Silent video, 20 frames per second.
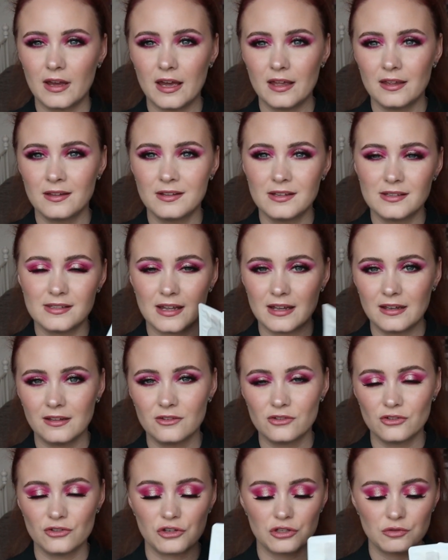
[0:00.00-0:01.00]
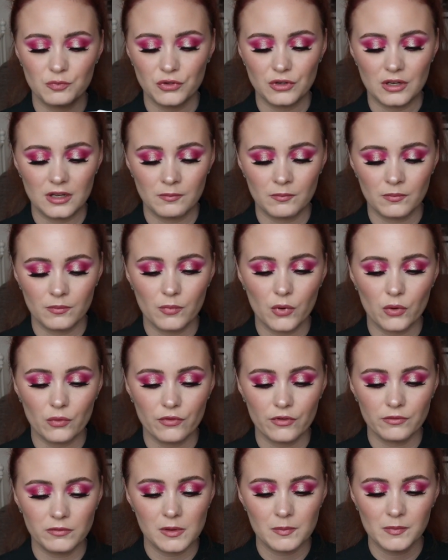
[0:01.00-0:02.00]
I decided to just put in
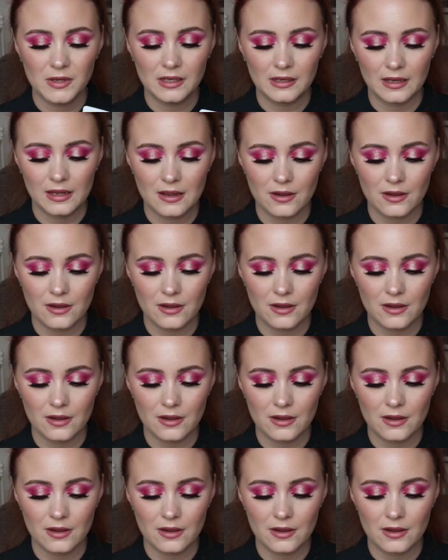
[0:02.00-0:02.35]
both of them in.